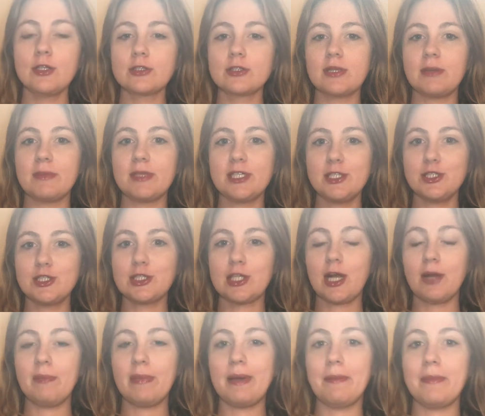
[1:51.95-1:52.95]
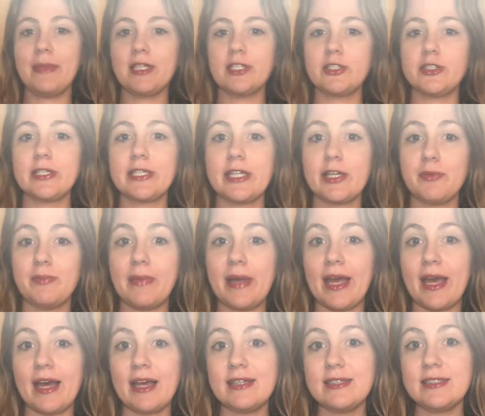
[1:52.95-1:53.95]
So I'm gonna start by measuring your
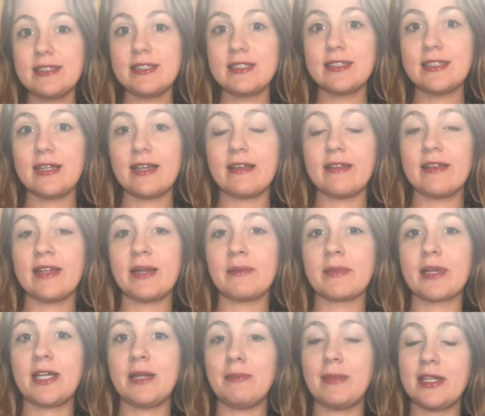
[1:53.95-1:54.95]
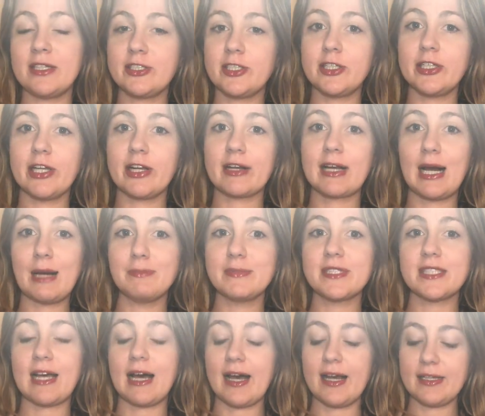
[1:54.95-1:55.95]
band, and then I'm gonna measure your cup
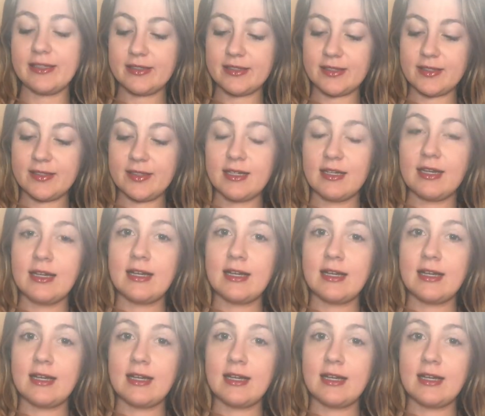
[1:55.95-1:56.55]
size.